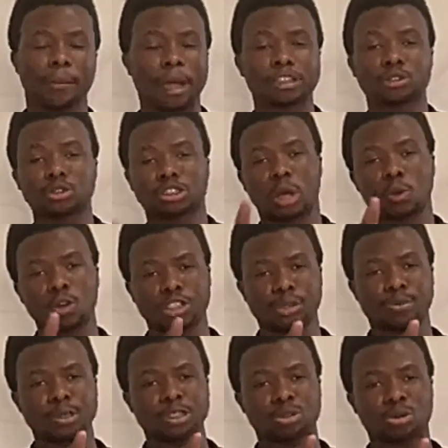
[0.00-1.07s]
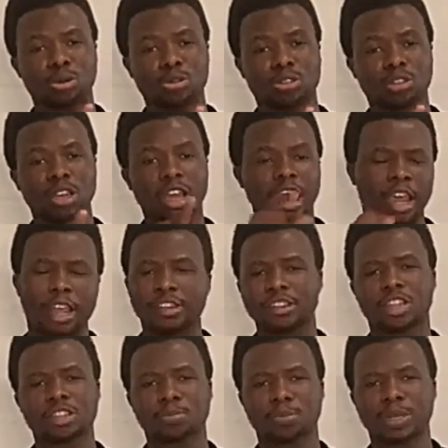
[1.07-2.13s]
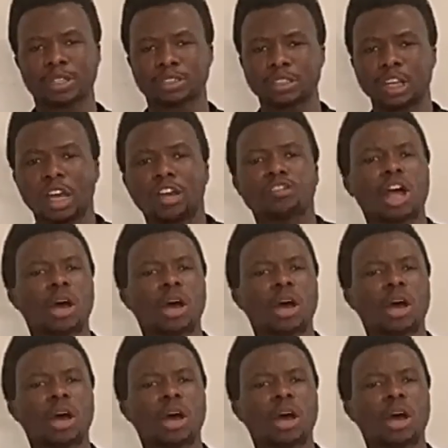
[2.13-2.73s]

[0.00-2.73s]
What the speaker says: but you shall worship in truth and the spirit.